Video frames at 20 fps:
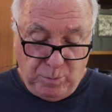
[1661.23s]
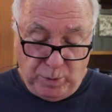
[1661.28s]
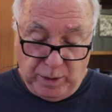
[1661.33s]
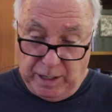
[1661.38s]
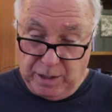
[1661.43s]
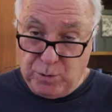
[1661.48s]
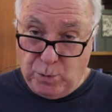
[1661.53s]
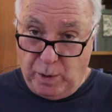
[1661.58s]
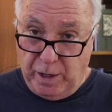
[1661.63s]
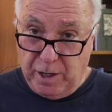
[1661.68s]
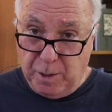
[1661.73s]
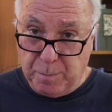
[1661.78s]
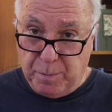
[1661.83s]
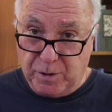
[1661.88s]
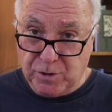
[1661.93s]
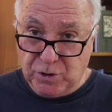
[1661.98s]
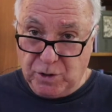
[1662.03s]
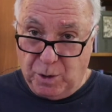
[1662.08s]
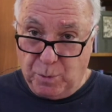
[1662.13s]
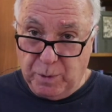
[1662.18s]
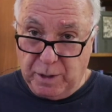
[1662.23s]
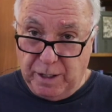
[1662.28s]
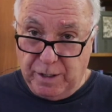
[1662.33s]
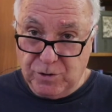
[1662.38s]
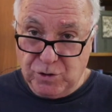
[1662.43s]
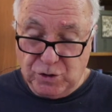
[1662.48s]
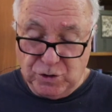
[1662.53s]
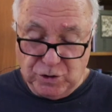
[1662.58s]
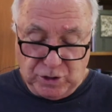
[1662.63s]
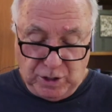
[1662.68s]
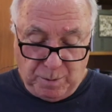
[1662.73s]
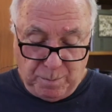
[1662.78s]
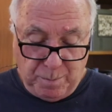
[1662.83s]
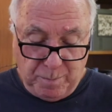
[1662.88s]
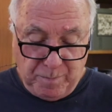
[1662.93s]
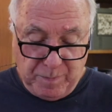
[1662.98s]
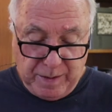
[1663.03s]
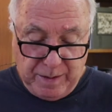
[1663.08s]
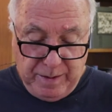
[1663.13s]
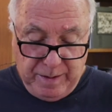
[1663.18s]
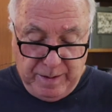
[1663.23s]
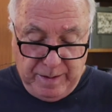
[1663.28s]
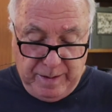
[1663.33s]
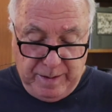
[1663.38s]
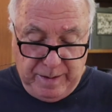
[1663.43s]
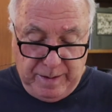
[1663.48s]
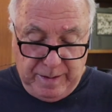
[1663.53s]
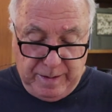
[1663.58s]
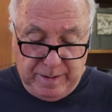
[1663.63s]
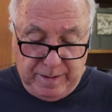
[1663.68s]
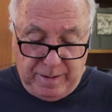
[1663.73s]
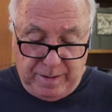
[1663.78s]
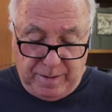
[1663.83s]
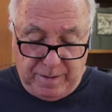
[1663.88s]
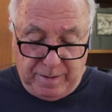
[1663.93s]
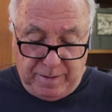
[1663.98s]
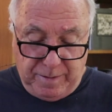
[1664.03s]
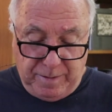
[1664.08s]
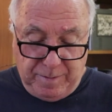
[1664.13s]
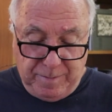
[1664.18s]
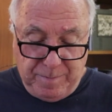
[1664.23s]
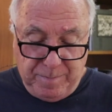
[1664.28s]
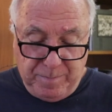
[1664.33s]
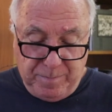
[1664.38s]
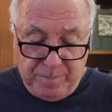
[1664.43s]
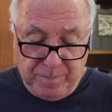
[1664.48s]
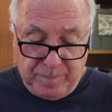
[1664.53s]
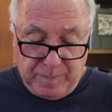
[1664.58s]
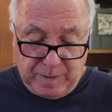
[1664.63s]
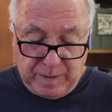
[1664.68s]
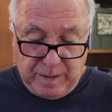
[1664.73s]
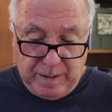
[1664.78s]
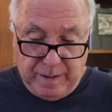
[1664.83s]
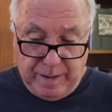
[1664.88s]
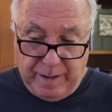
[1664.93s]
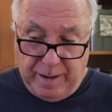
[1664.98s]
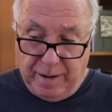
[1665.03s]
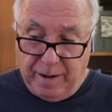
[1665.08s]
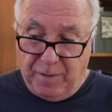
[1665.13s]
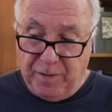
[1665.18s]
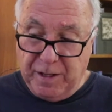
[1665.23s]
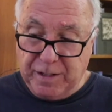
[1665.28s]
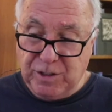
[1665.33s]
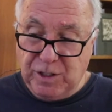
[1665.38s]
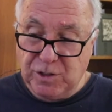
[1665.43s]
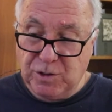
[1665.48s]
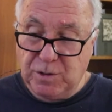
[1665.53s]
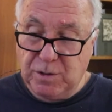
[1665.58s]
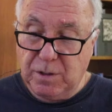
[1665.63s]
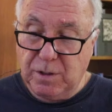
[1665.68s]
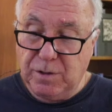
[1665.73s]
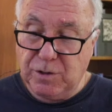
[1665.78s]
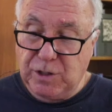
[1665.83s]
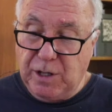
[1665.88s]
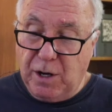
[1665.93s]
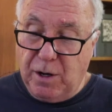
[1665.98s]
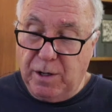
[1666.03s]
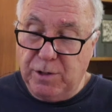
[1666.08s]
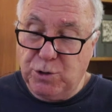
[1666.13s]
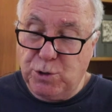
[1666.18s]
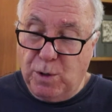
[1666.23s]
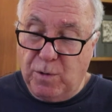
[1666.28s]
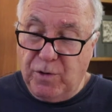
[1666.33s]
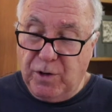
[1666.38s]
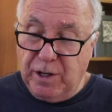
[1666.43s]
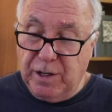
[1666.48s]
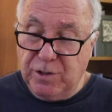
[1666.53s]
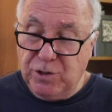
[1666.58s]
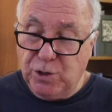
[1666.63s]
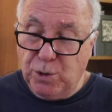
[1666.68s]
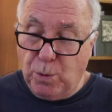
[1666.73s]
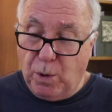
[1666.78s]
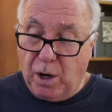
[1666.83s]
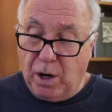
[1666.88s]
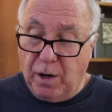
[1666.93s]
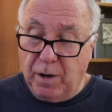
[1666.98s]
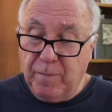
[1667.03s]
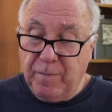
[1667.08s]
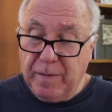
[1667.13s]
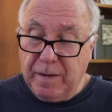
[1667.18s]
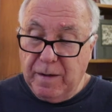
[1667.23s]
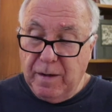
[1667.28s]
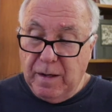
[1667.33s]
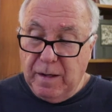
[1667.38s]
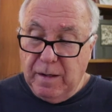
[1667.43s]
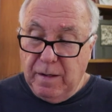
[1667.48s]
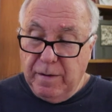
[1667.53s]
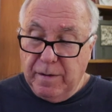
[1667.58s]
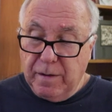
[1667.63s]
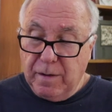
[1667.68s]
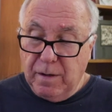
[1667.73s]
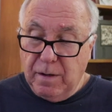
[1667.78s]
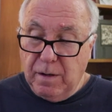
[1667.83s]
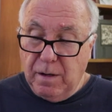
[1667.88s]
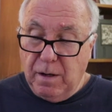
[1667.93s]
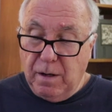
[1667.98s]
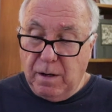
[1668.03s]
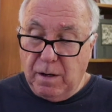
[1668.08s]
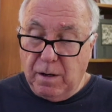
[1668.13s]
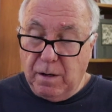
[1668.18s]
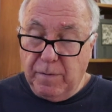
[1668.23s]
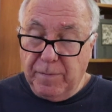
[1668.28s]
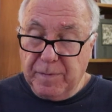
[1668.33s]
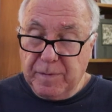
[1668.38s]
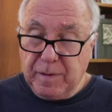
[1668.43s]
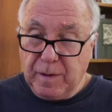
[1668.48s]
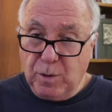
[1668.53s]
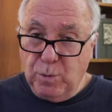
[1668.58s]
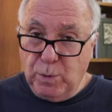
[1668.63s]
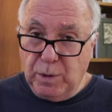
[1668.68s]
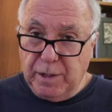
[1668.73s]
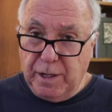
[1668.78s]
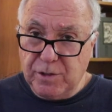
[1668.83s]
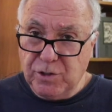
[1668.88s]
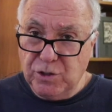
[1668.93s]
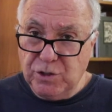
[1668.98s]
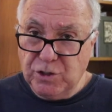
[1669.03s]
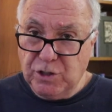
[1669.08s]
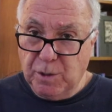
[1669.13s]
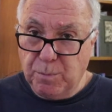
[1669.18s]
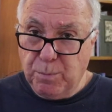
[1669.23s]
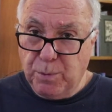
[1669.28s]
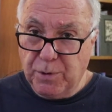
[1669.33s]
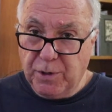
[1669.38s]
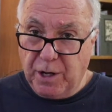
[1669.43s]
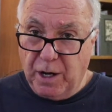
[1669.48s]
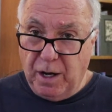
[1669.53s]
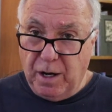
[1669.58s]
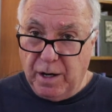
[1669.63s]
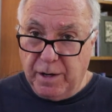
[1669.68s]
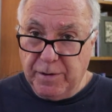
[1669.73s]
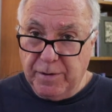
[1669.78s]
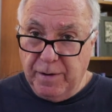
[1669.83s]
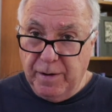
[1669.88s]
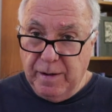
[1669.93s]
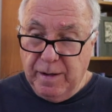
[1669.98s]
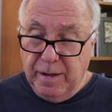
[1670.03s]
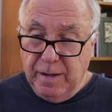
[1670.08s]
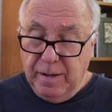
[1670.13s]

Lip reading: we had quite a personal relationship. And I think this carries over into our relationship with God.